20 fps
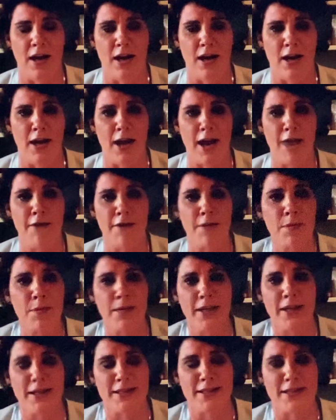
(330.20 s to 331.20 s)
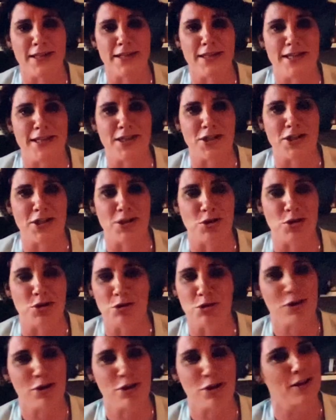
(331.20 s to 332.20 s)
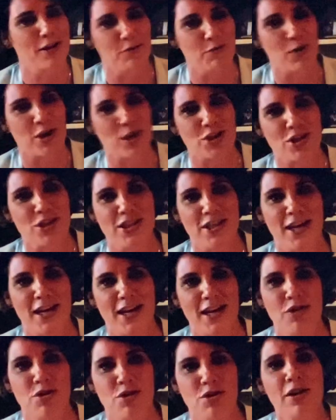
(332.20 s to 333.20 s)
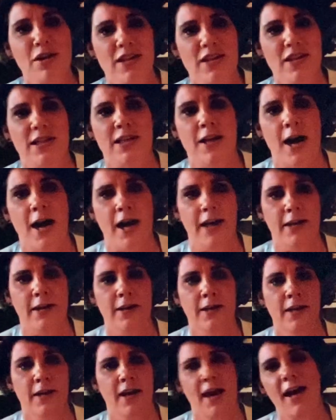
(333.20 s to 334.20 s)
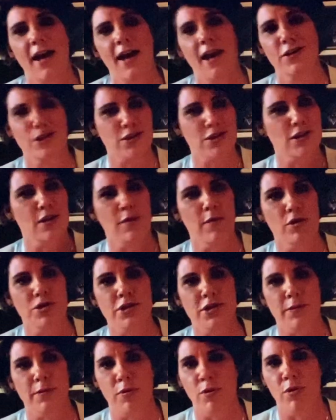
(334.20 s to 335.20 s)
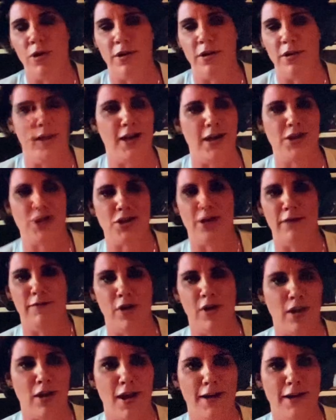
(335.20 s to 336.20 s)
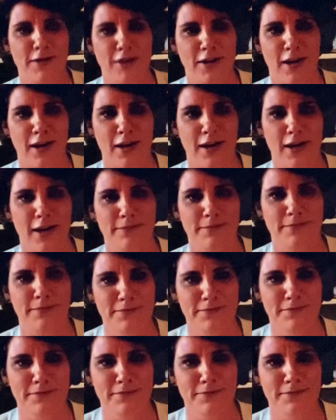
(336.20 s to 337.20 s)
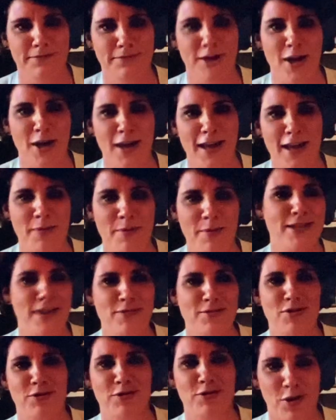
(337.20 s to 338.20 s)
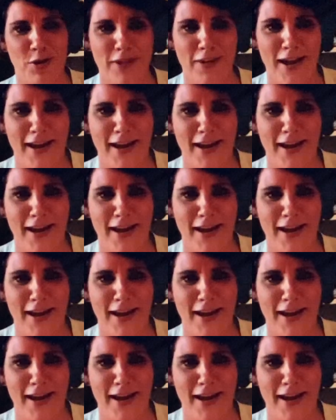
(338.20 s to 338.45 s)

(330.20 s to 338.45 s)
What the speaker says: Everybody says this, you hear this a lot. Hey, this is the most important election of our lifetime, right? How many times have you heard that?